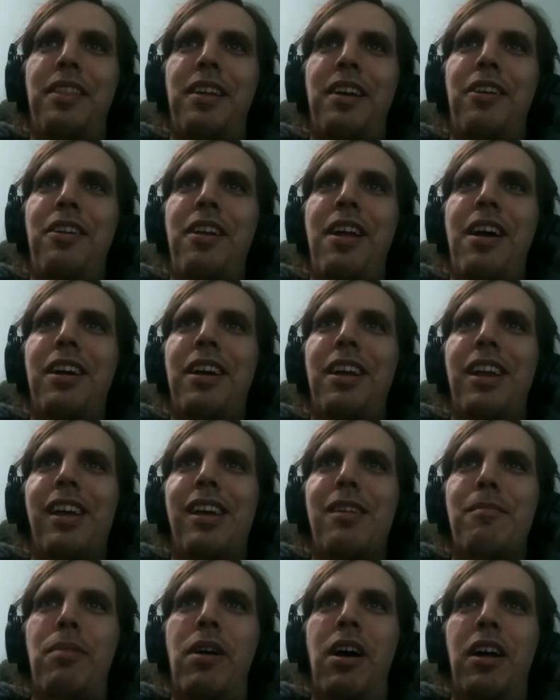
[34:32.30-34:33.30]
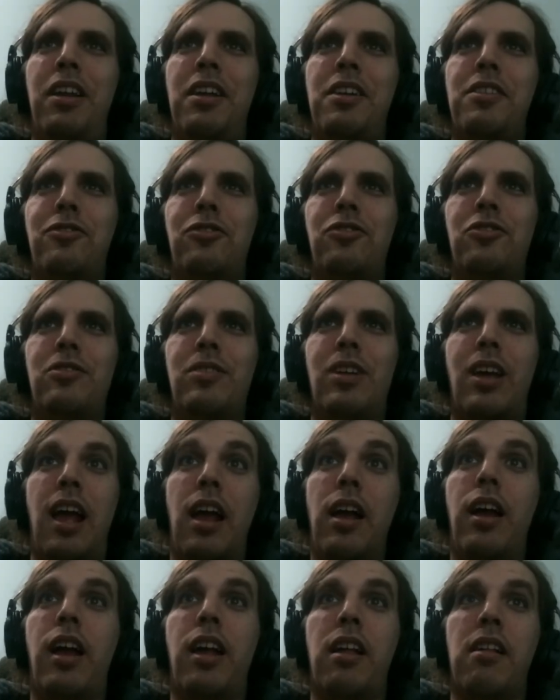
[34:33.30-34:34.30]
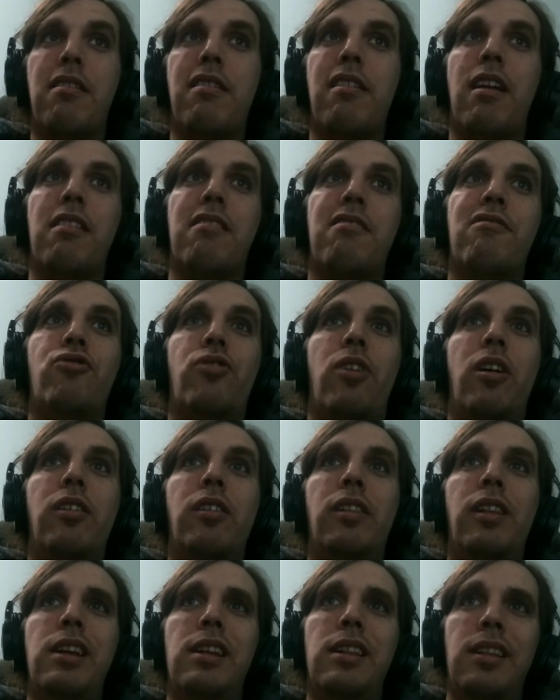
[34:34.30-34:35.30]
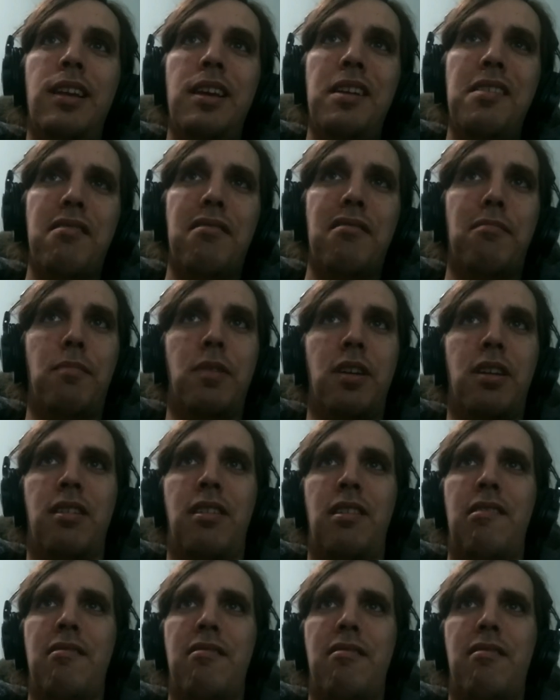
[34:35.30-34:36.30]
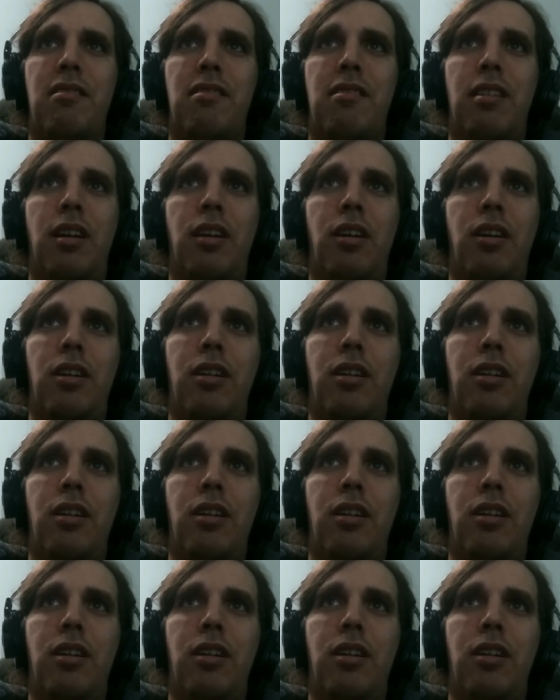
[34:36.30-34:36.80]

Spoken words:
they're not gonna get punished as strongly, at least, because